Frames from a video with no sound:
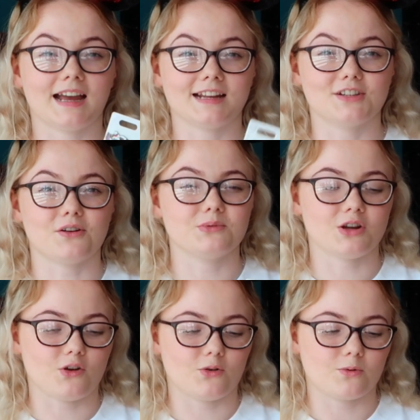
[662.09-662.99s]
I don't
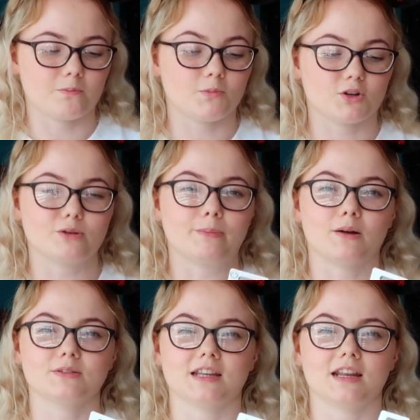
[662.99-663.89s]
know much
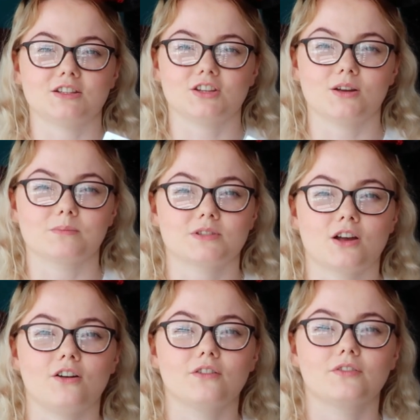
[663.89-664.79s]
about it in terms
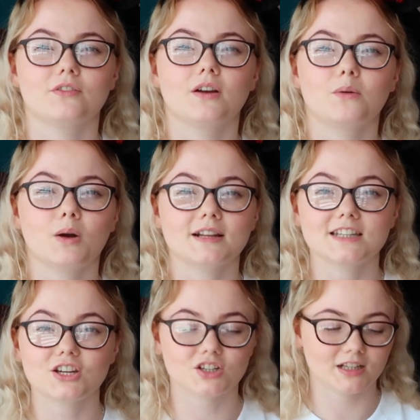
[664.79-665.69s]
of what
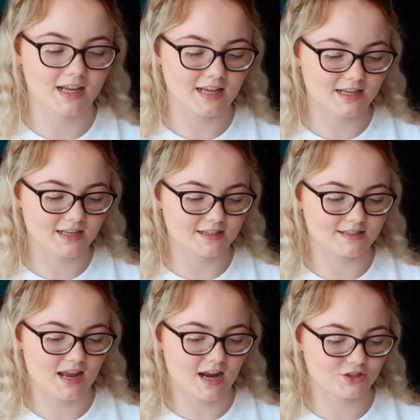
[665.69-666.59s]
edition it is.
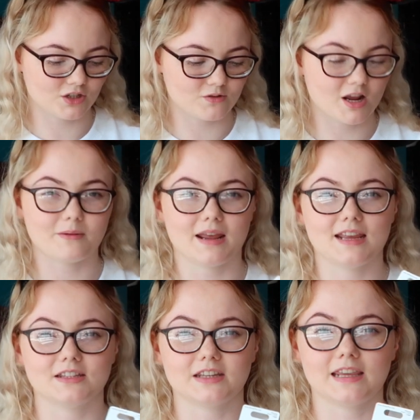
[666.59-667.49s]
I do know it
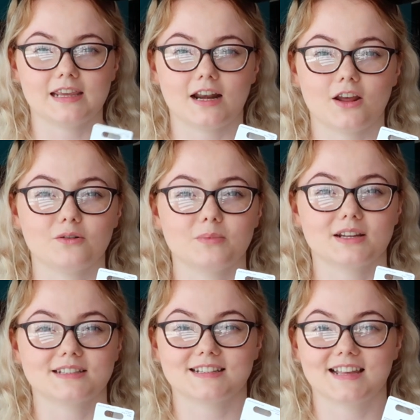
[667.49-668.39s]
is yellow
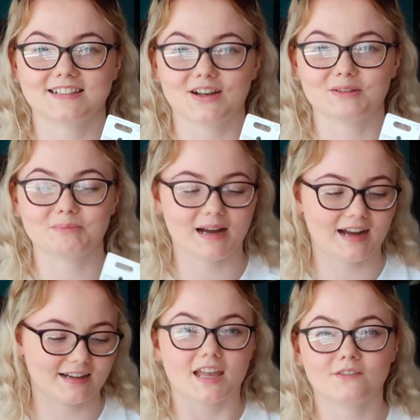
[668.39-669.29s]
because it says it on the
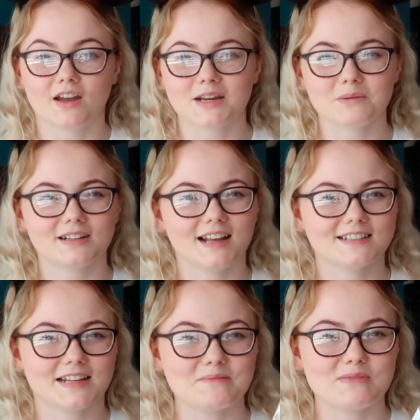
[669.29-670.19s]
back. If anyone has
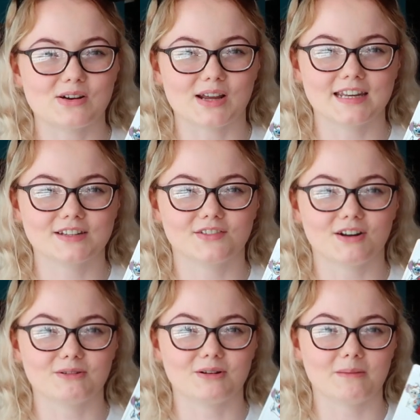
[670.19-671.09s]
any more
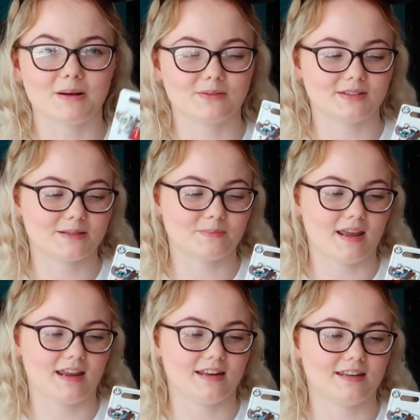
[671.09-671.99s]
info about this
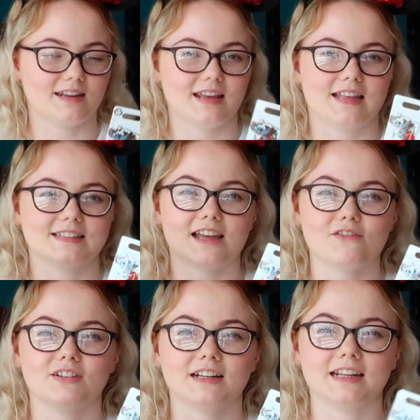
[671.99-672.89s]
pin,
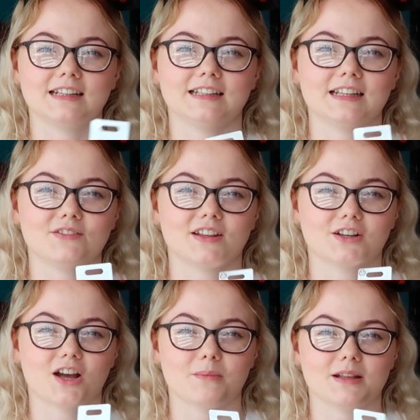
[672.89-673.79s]
definitely leave it in the
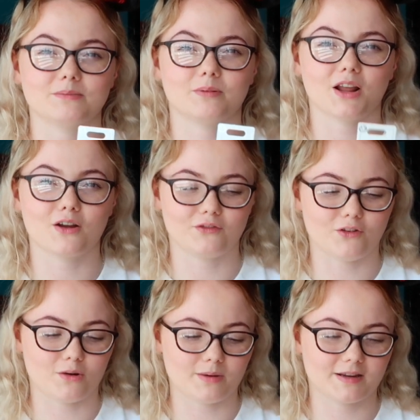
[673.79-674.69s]
comments below
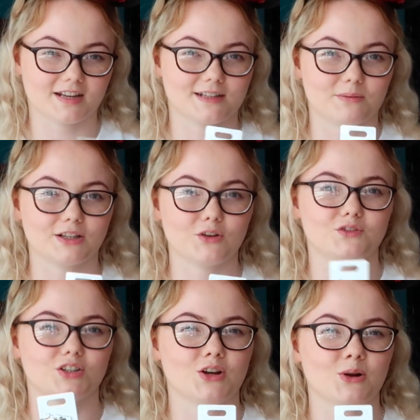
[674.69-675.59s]
for me, because I would love
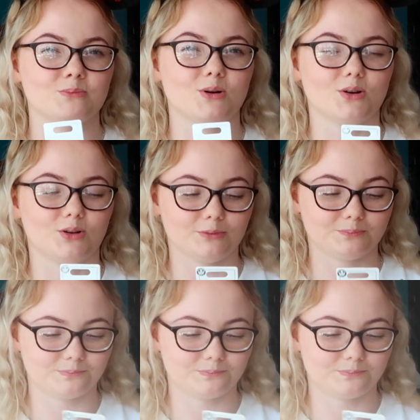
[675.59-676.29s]
to know more.